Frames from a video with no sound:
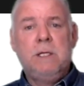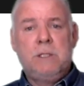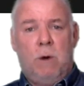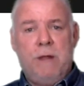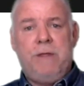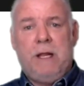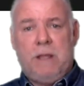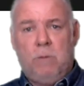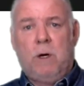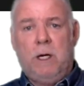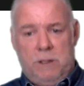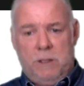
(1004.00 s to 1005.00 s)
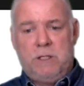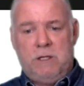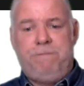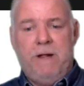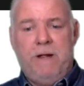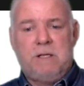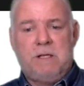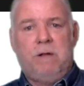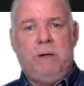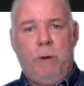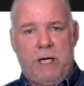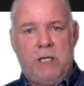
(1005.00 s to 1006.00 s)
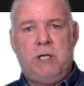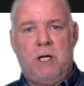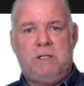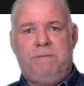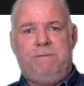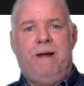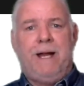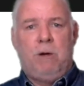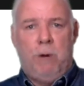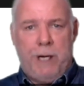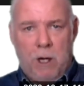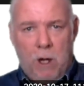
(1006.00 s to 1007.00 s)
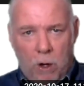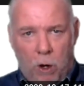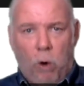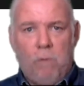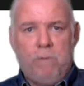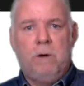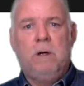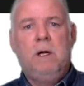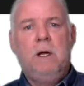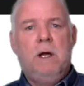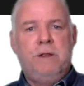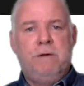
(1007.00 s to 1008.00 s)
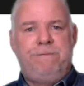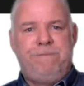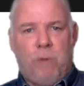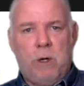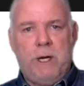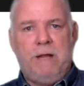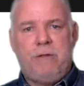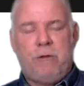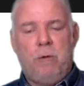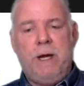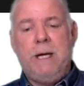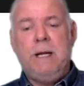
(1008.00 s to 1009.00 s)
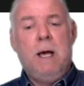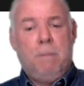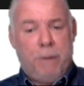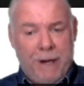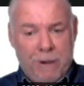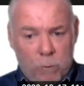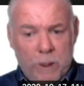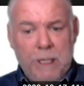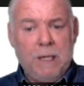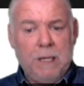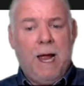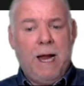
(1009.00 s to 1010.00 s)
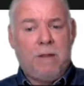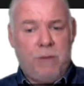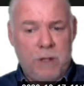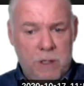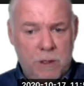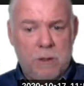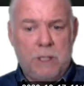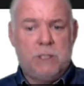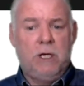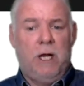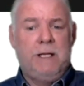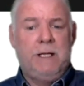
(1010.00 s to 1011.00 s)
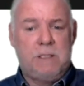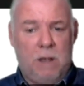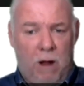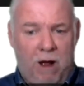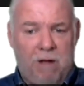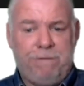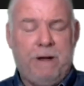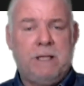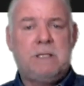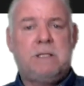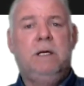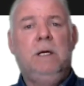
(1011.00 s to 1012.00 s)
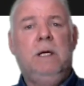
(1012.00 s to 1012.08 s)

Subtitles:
So I think that we're going to, defensively, we can justify going over the 43. But I really like the New York Giants offense